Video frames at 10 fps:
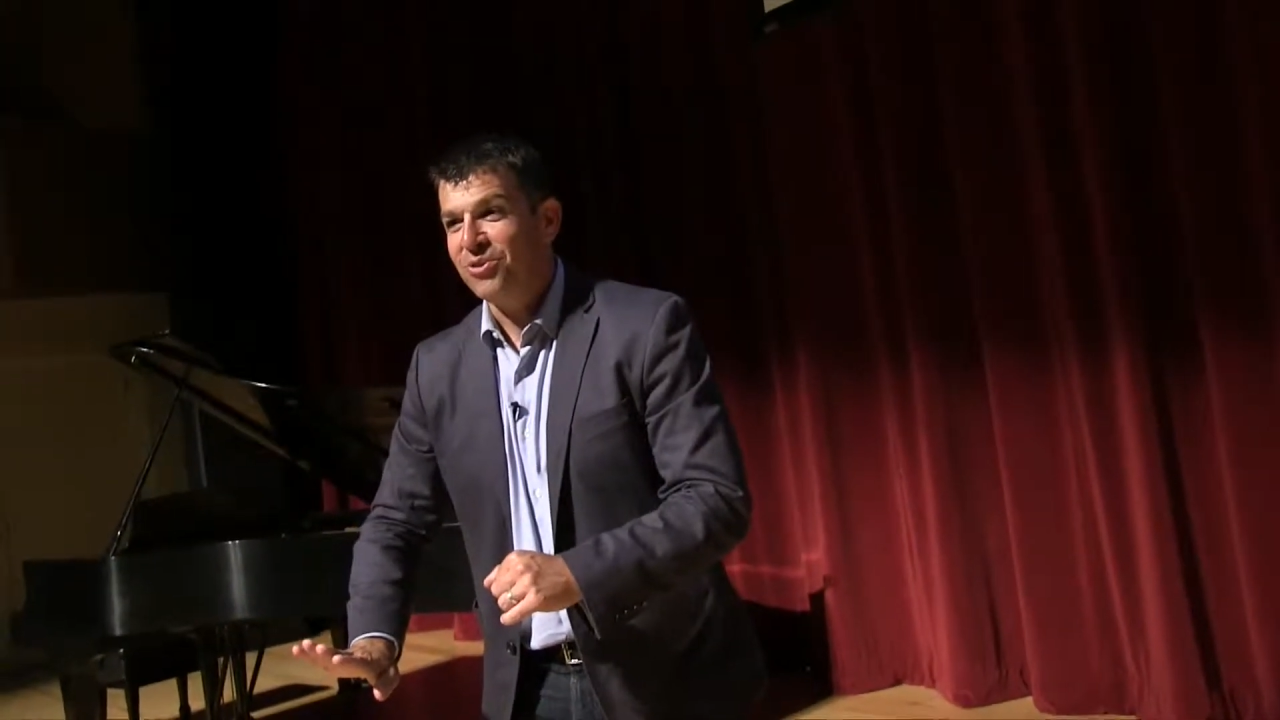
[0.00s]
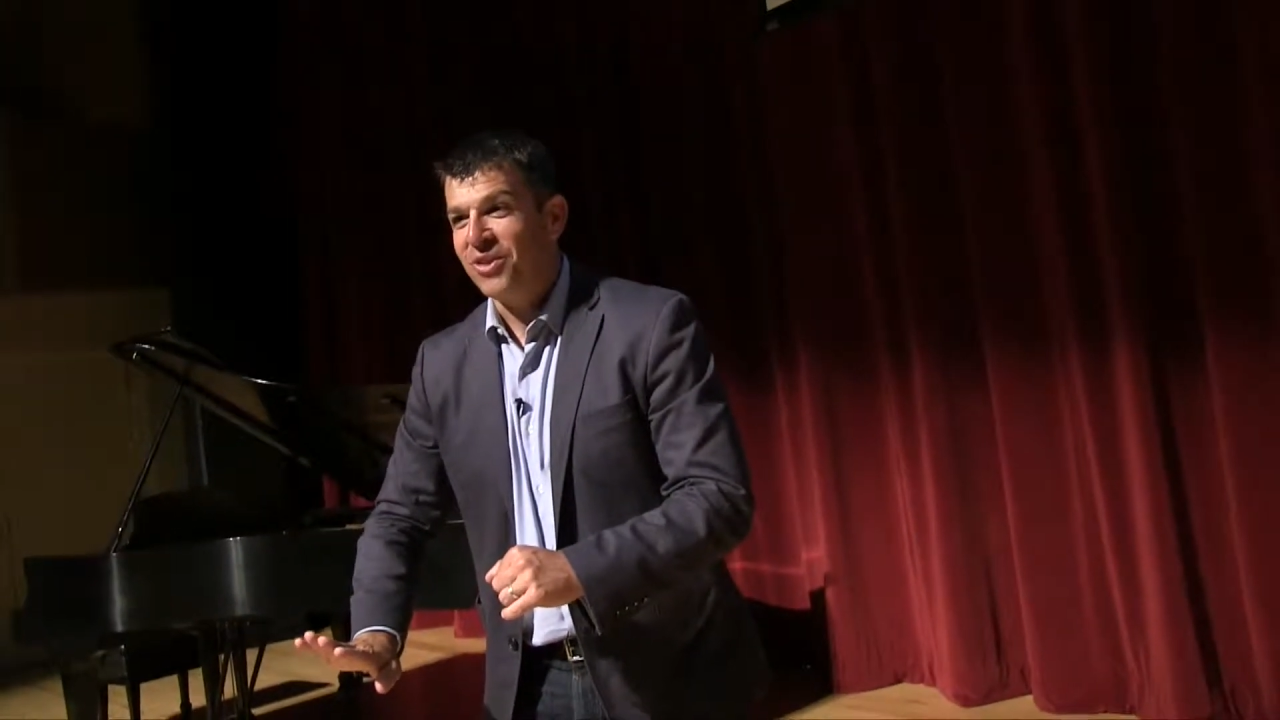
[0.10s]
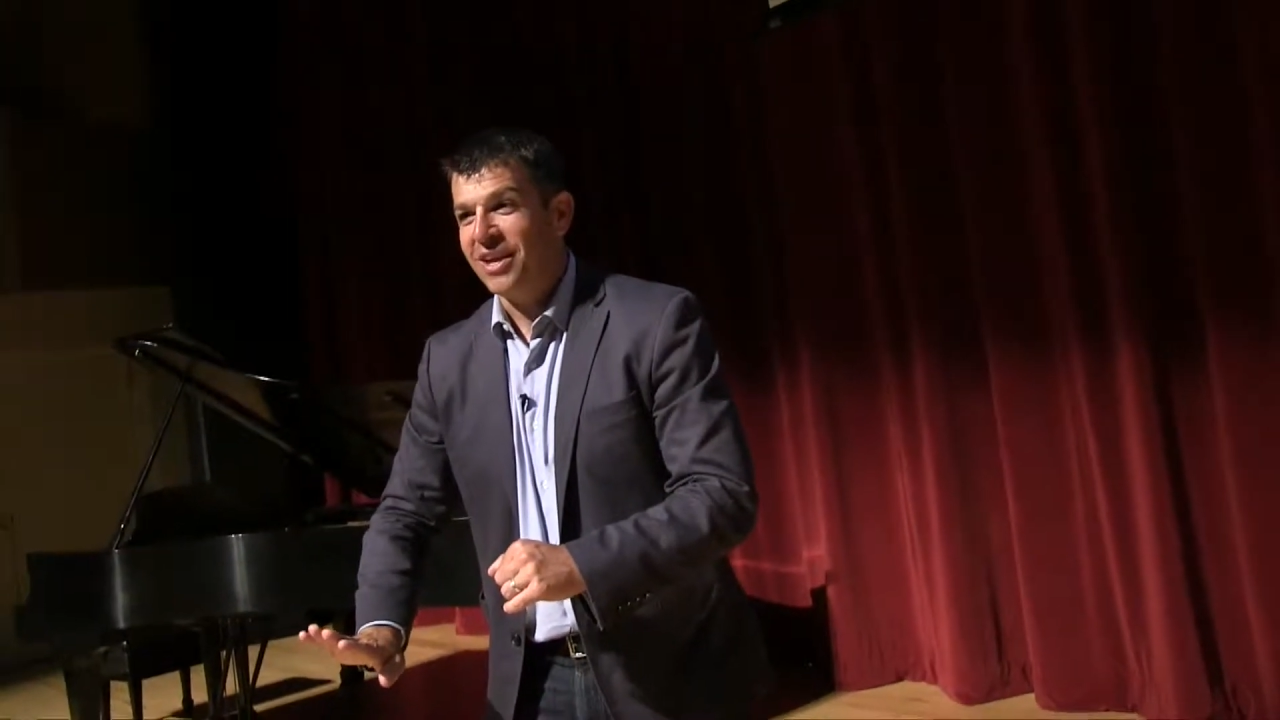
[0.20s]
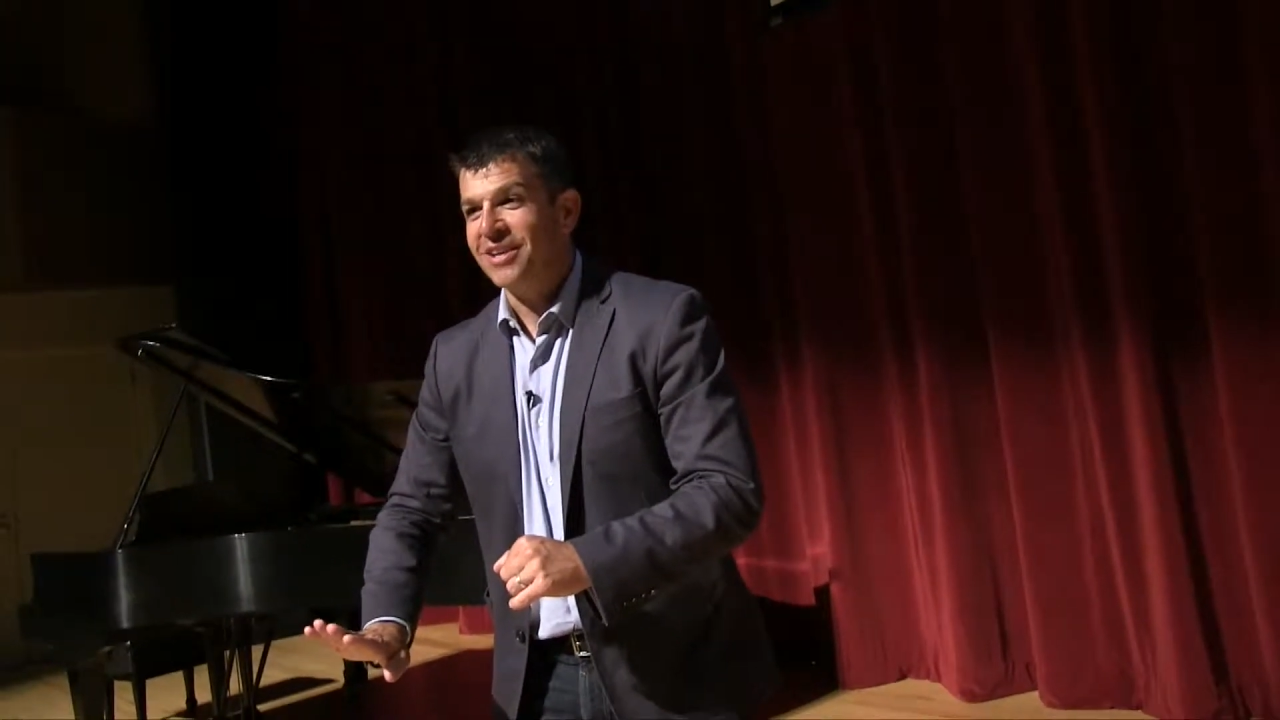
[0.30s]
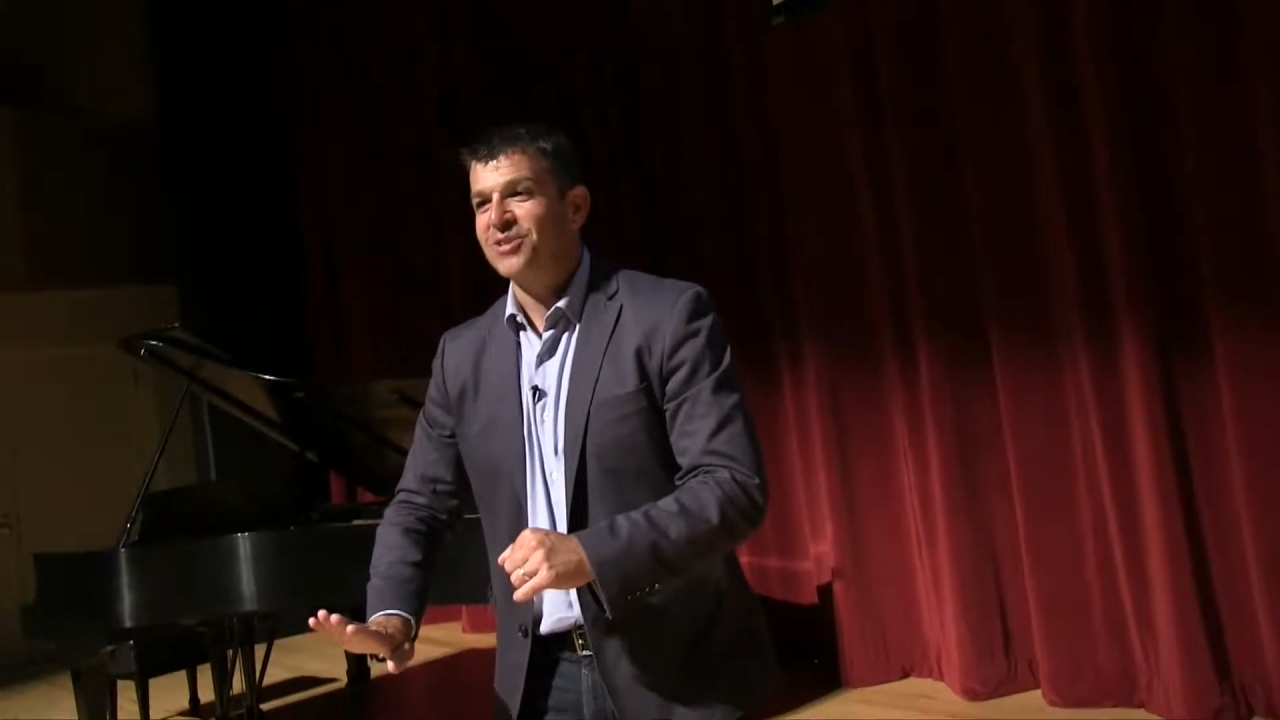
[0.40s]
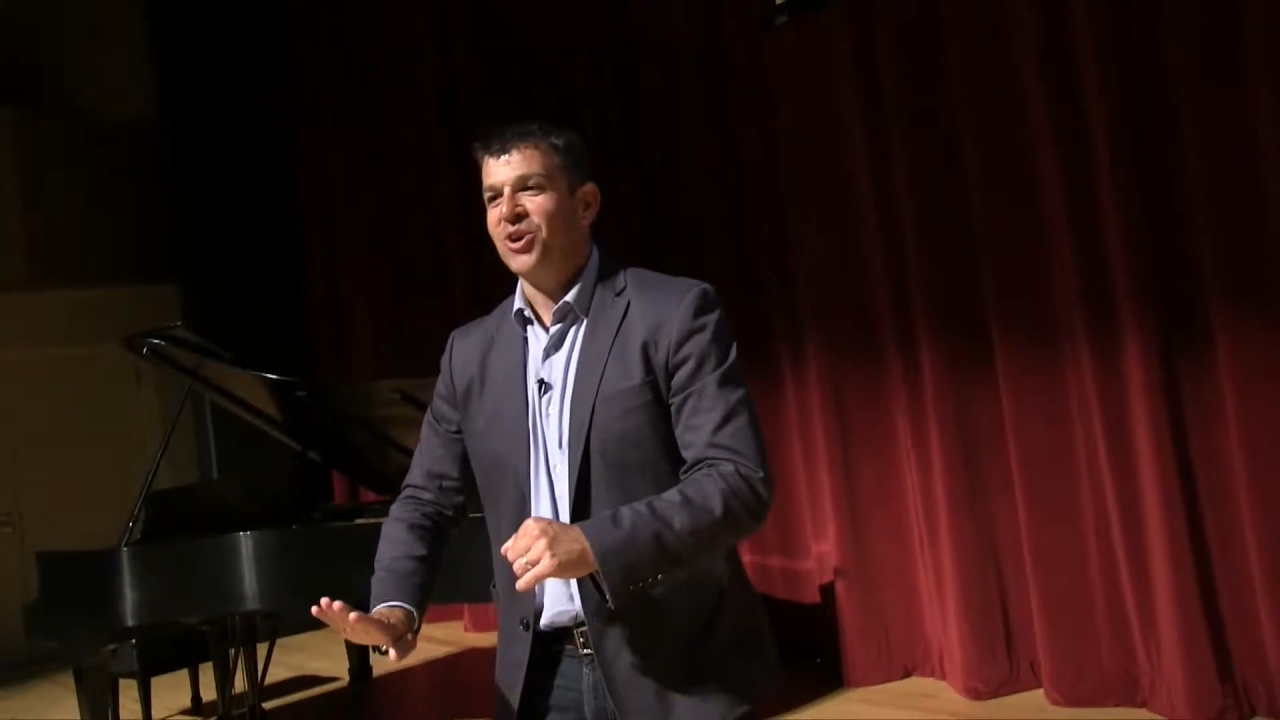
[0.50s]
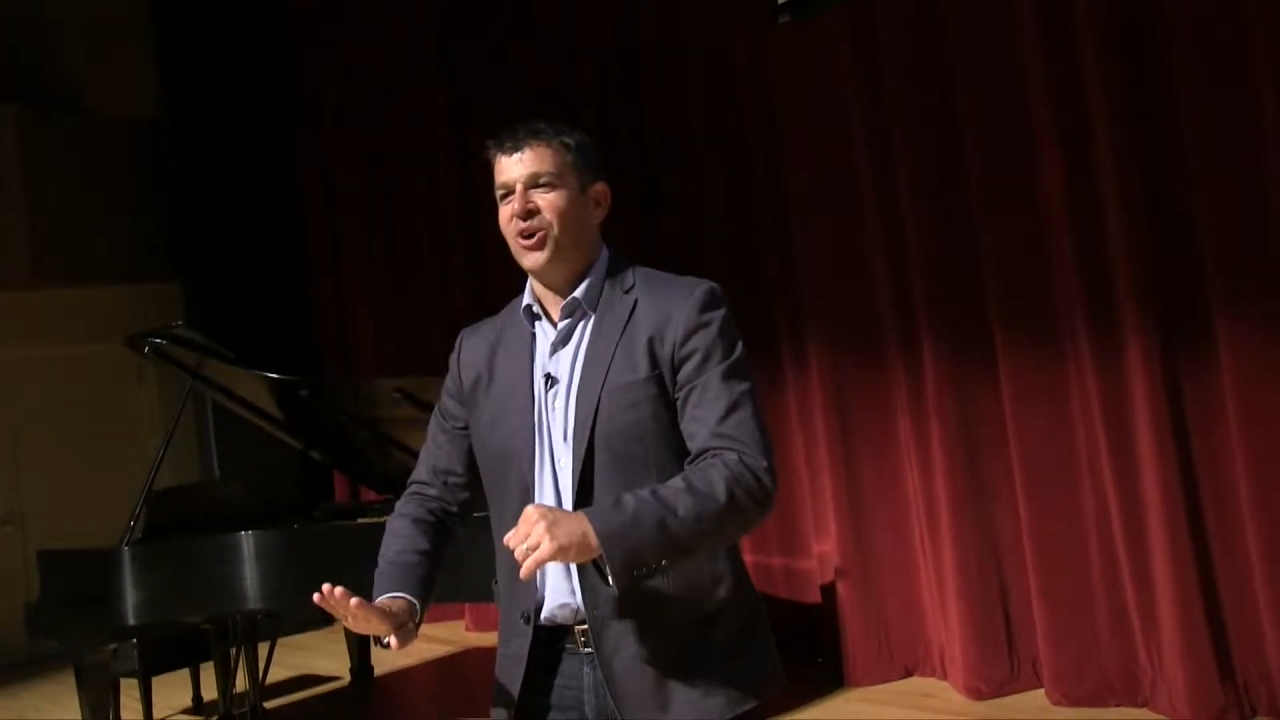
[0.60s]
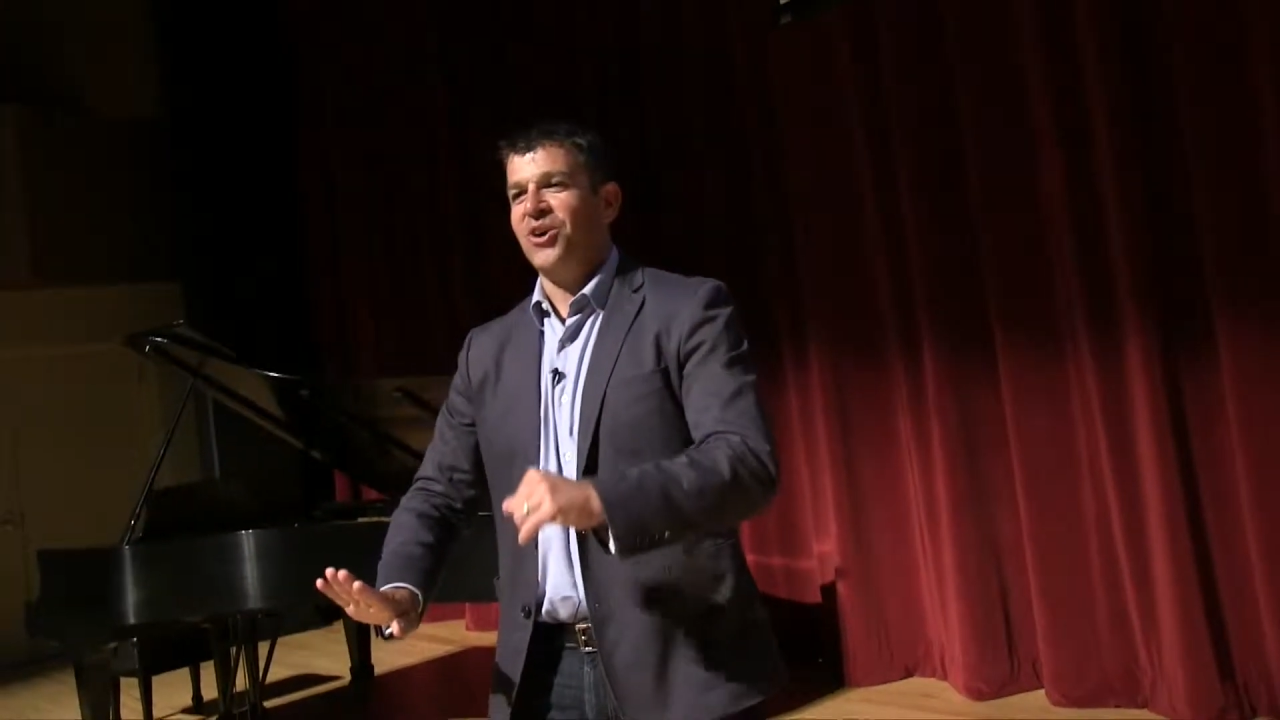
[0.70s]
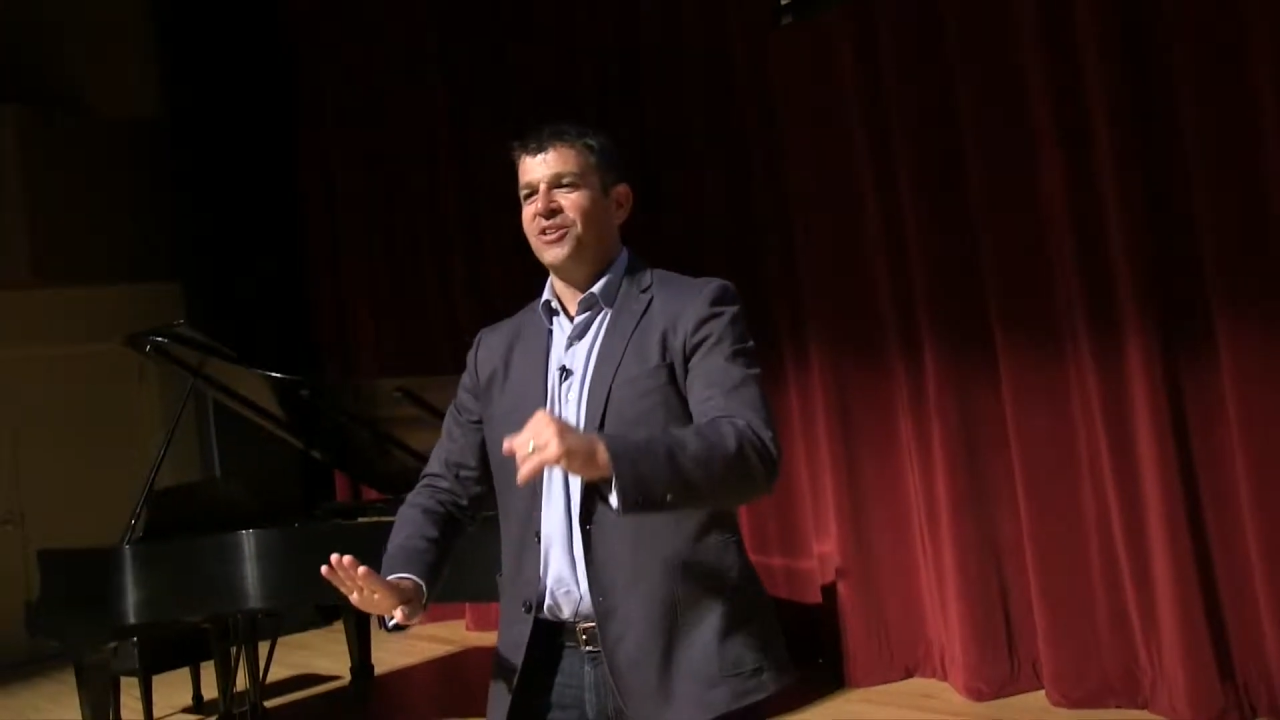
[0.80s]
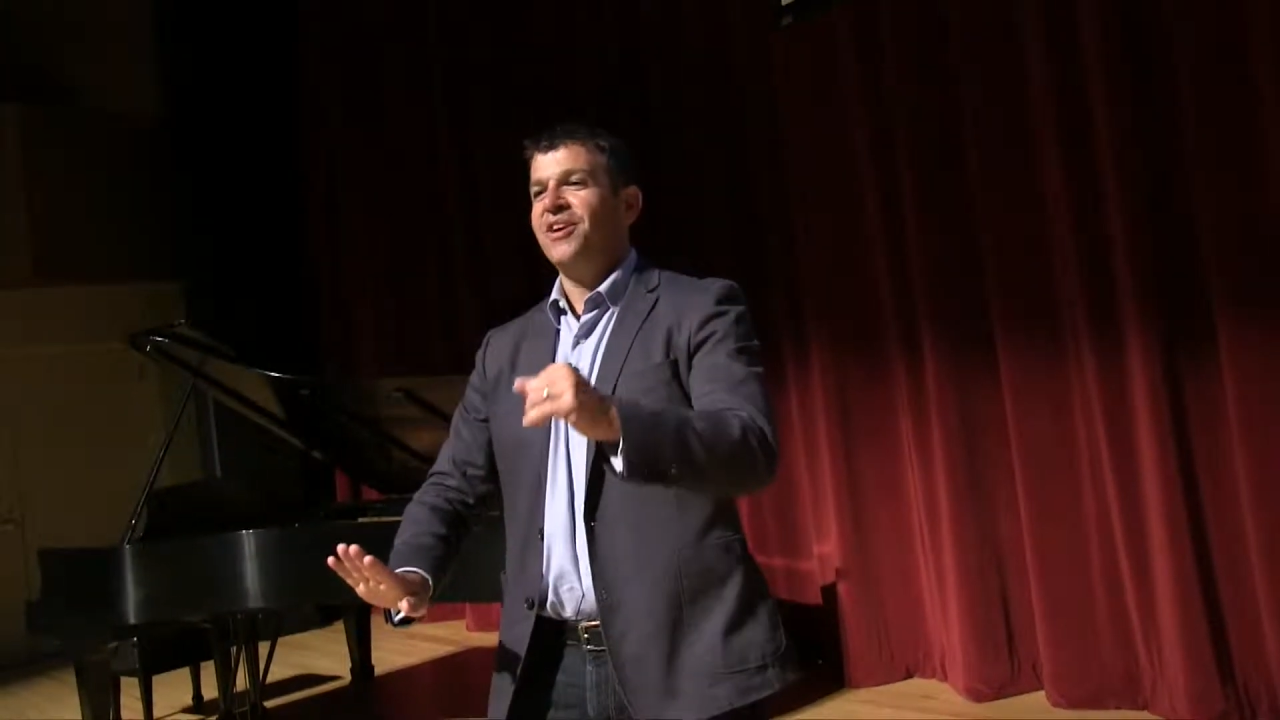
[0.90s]
think is
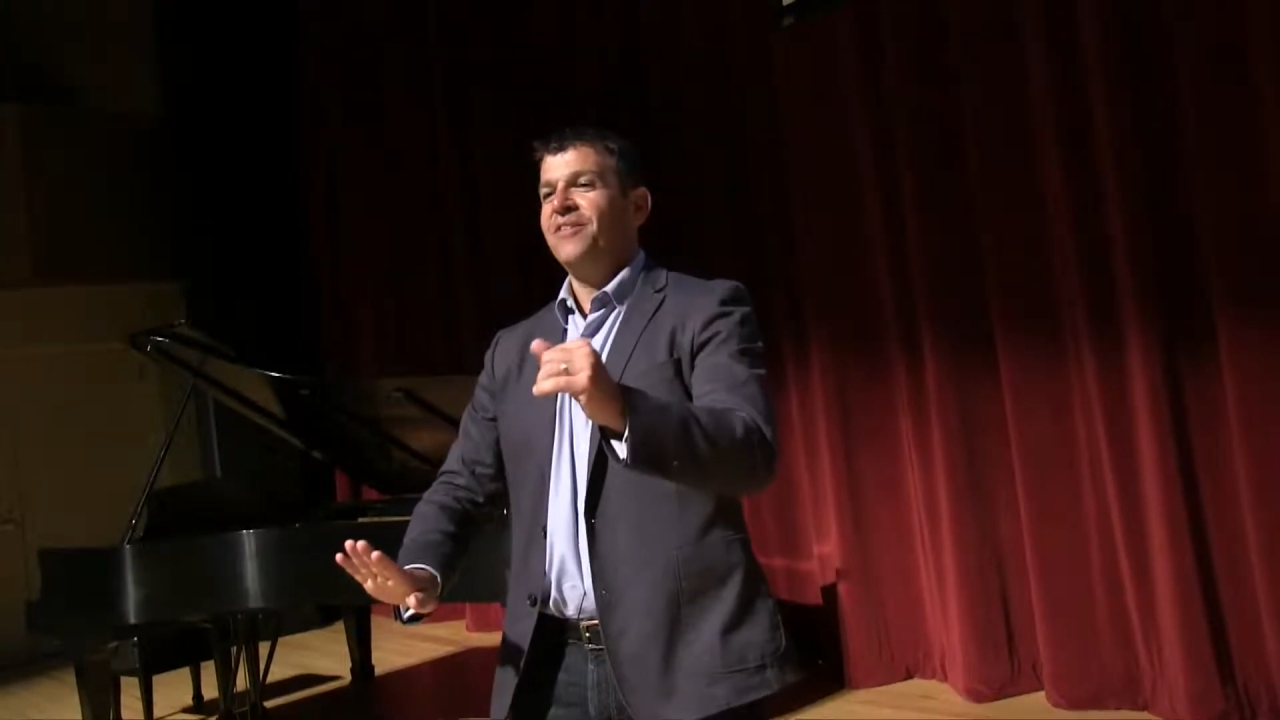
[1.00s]
called,